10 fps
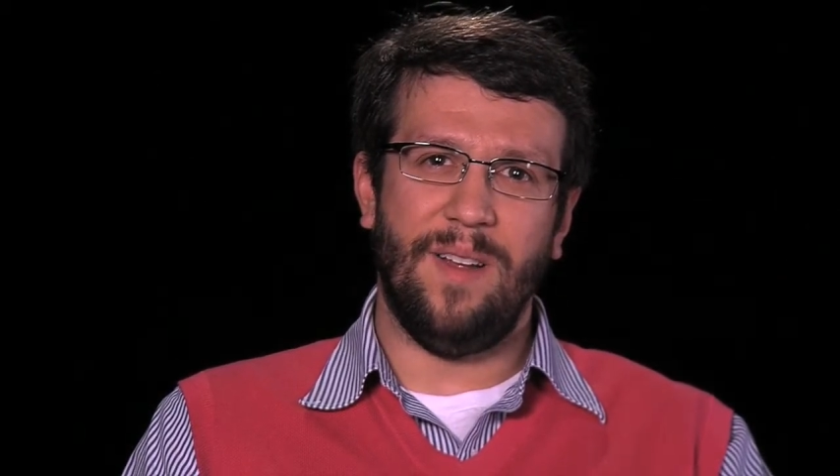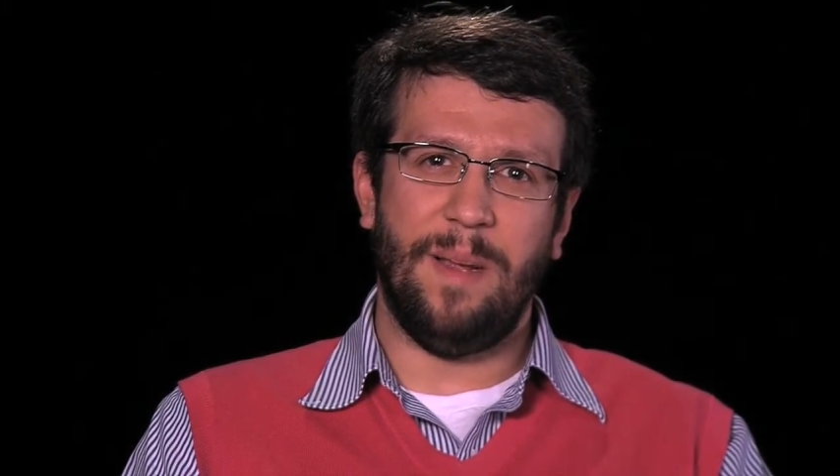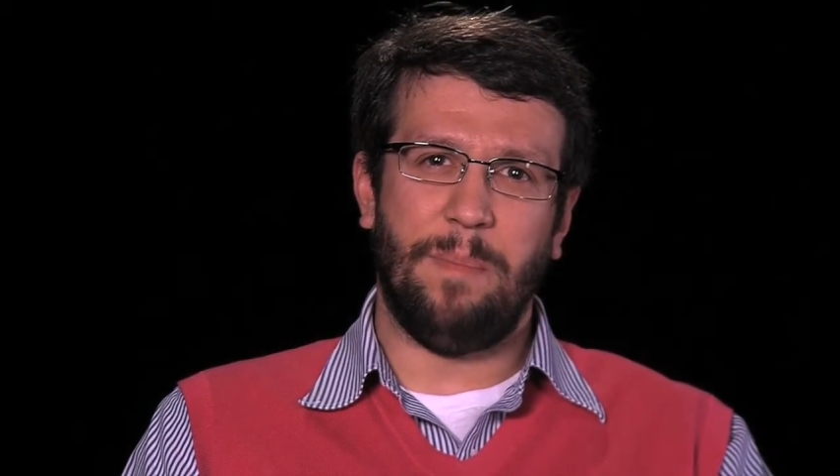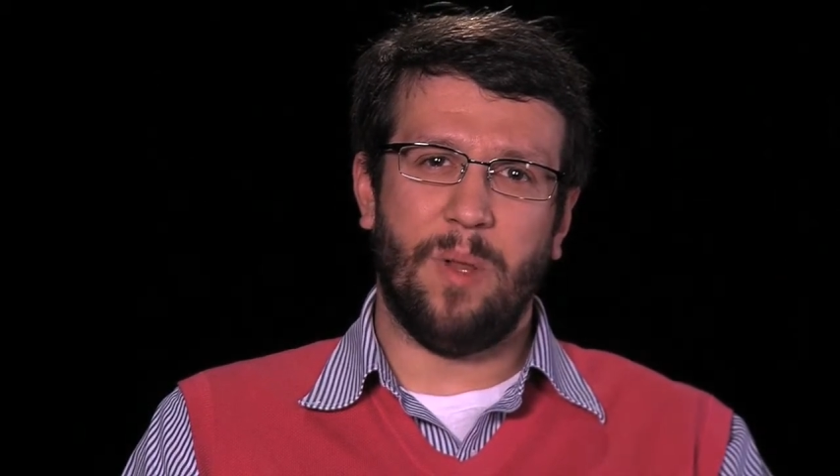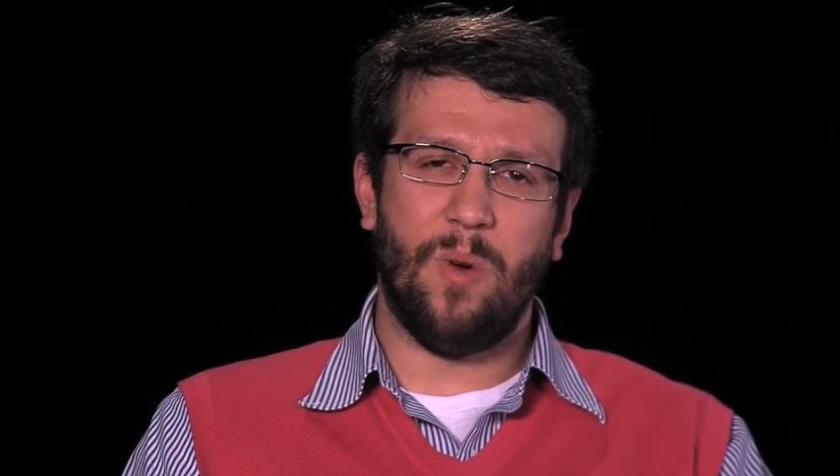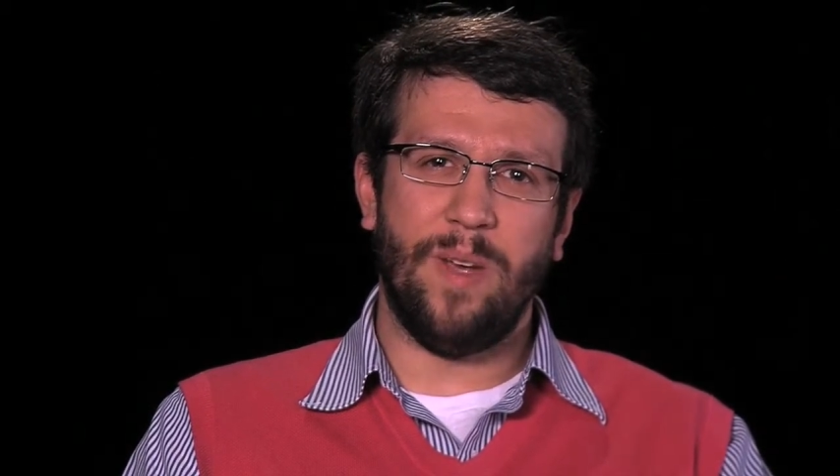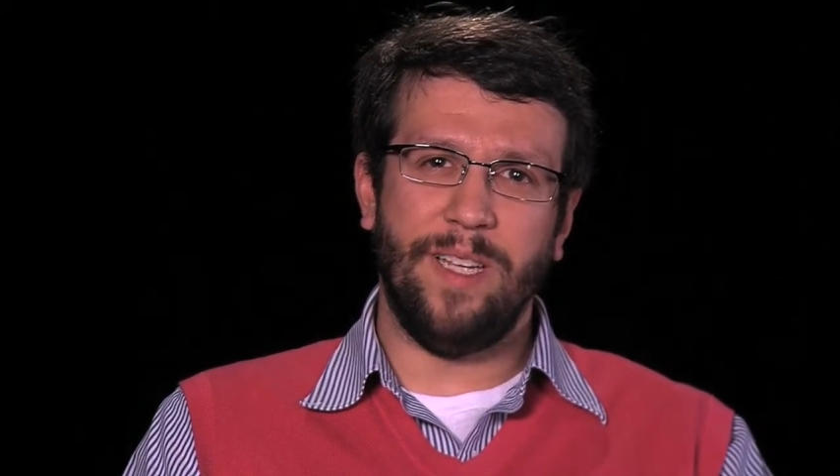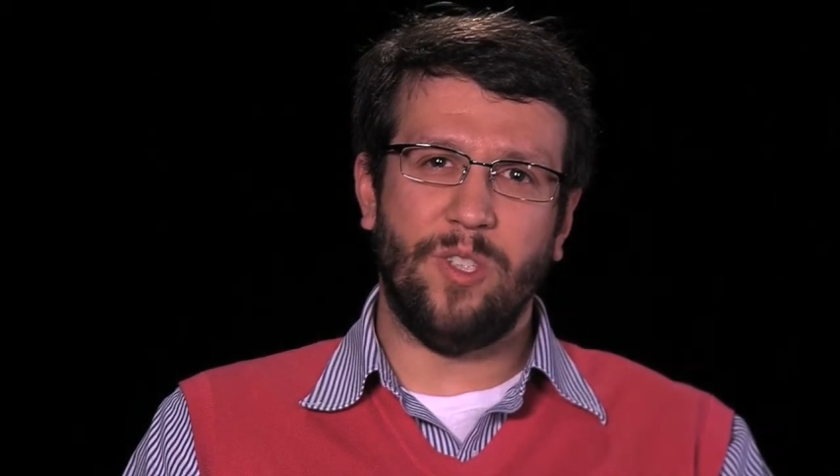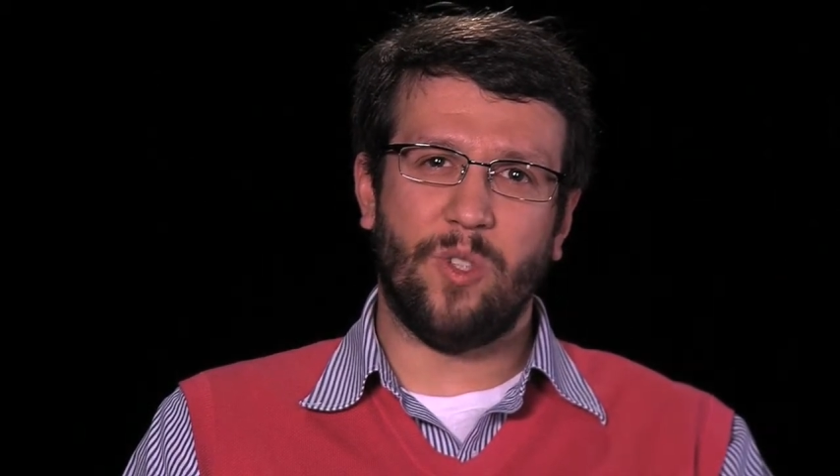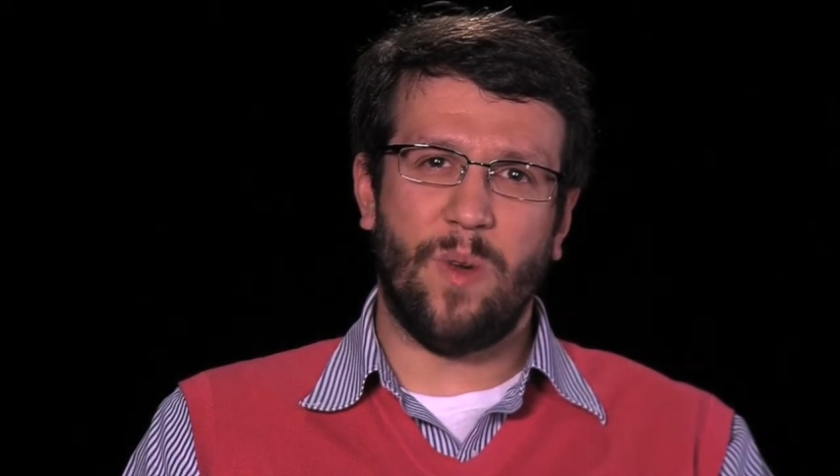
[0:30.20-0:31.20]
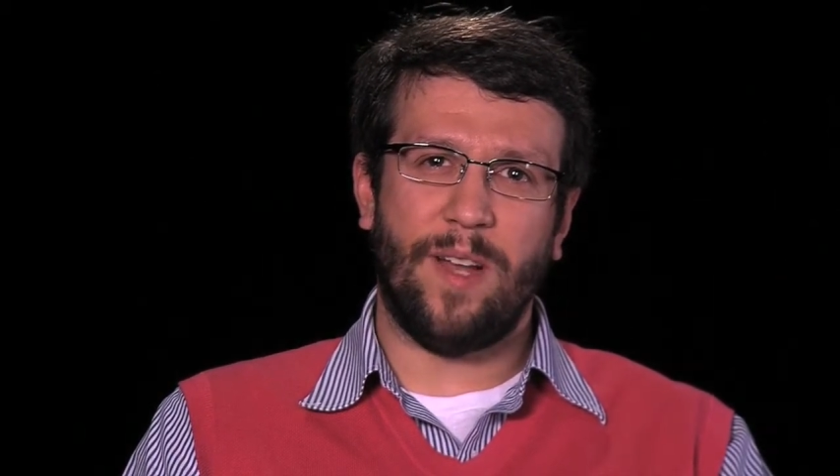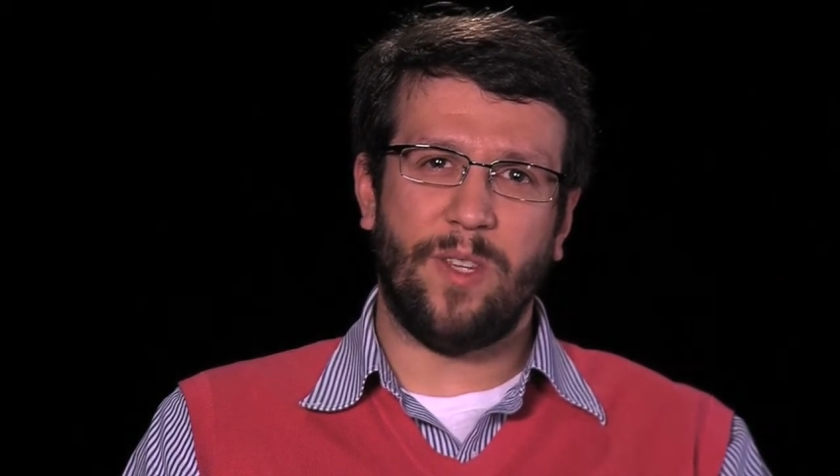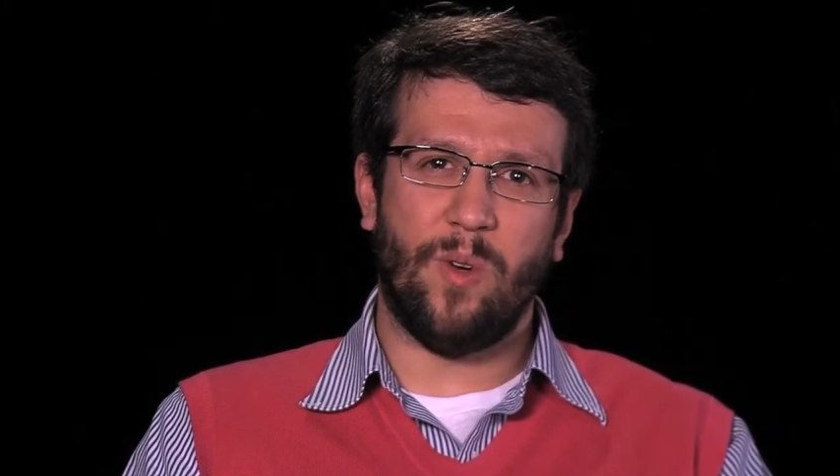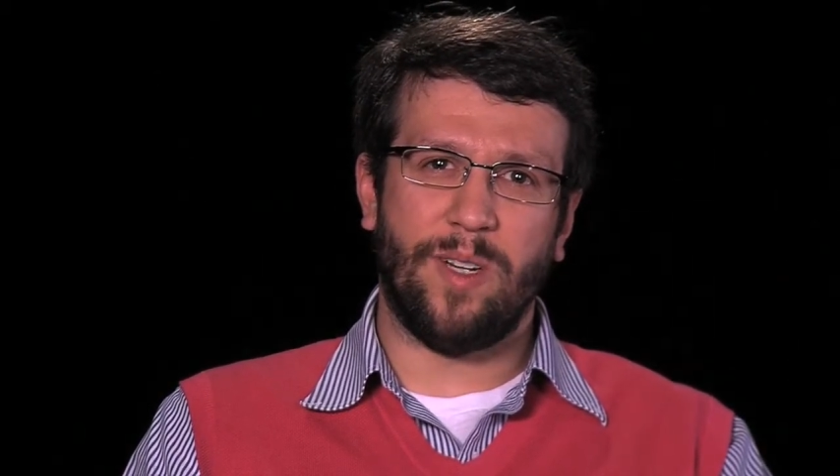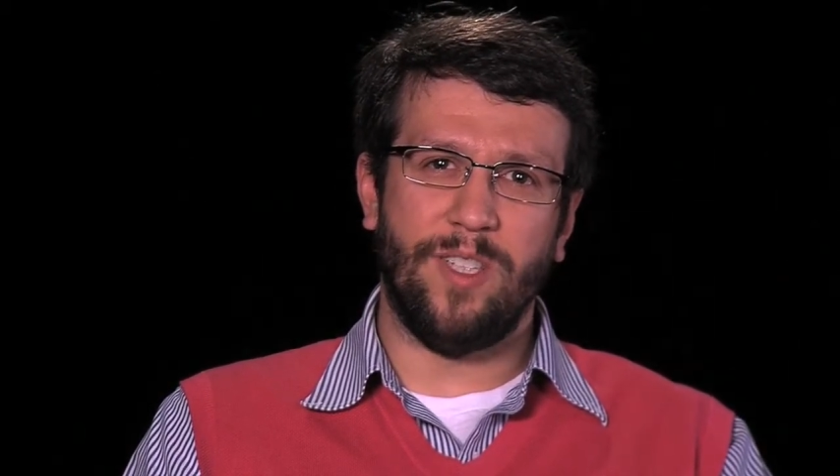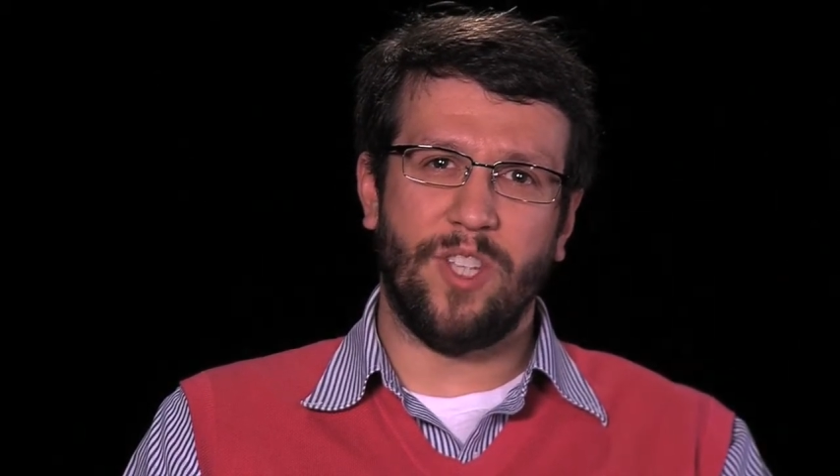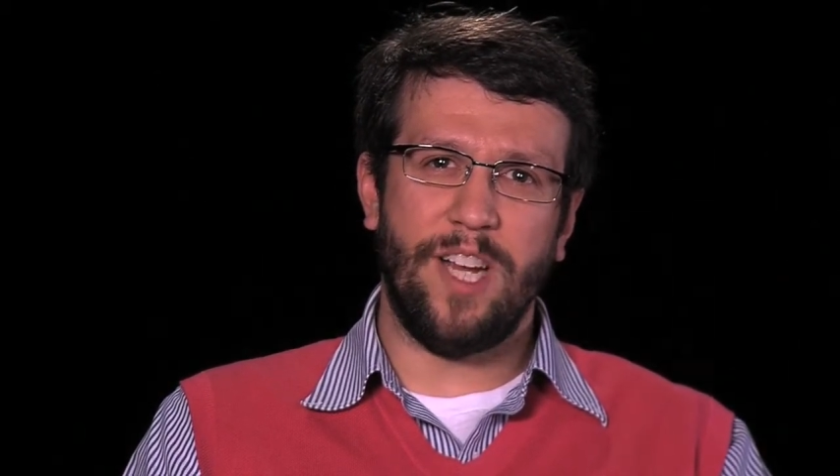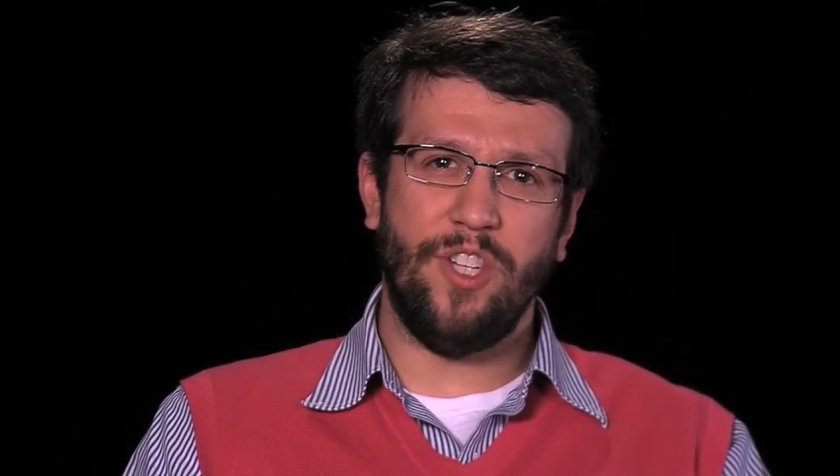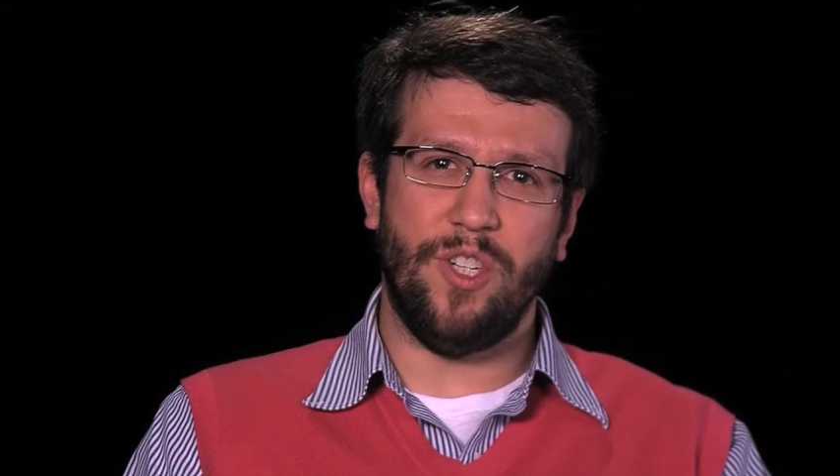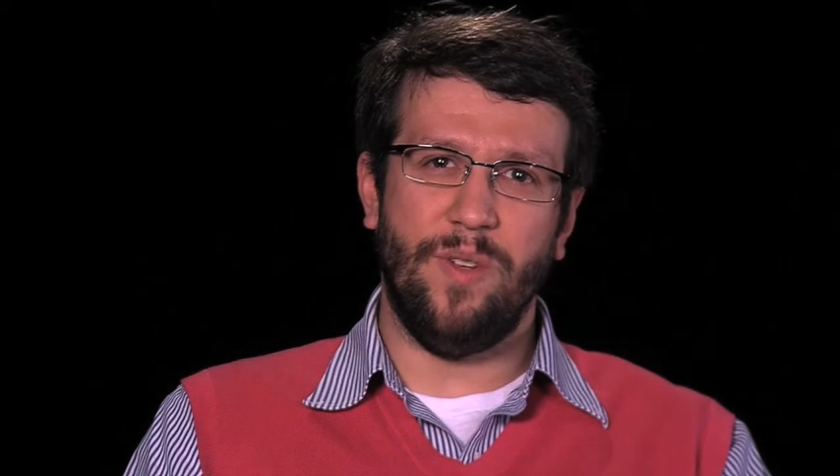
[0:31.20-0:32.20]
employees throughout the
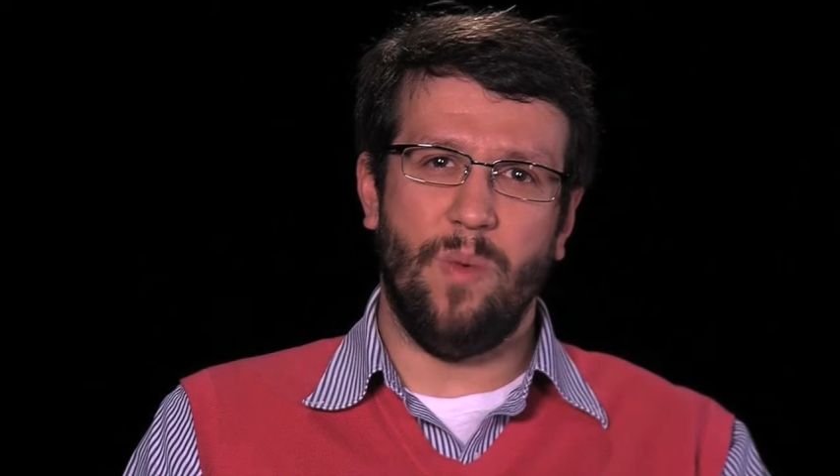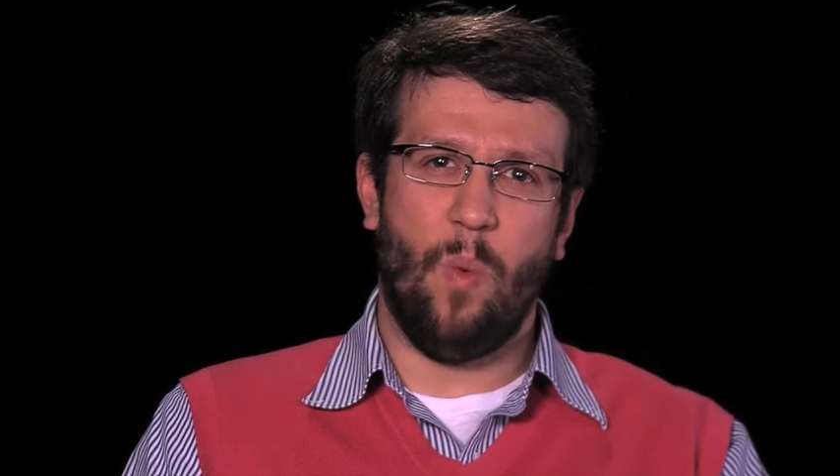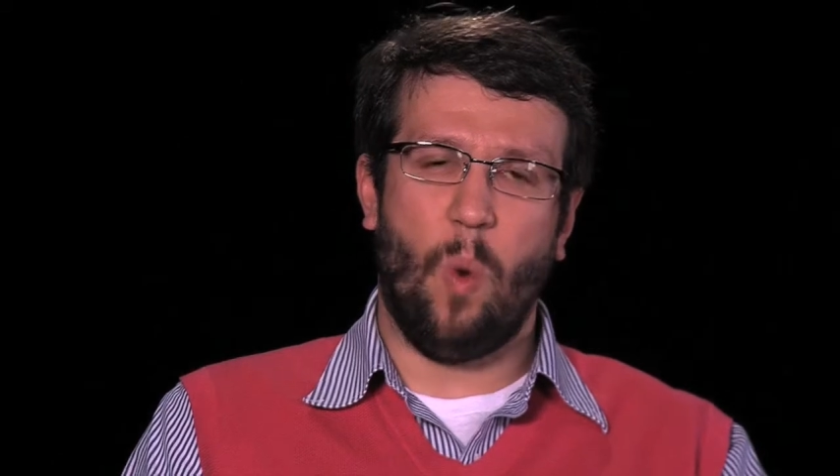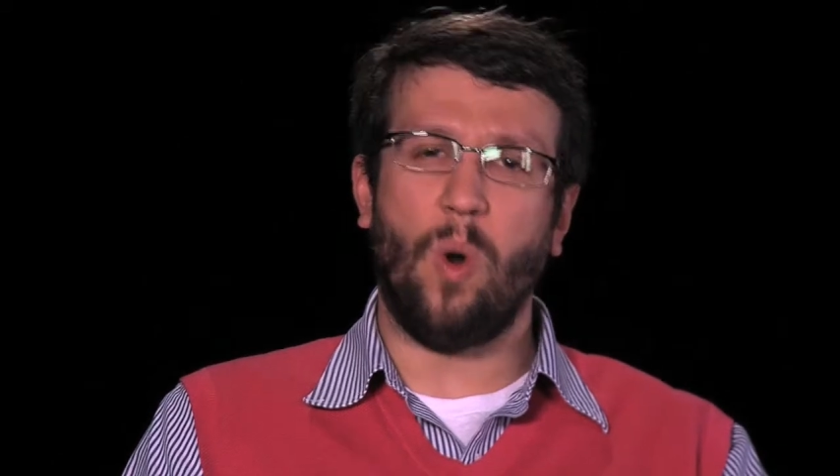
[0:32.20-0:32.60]
organization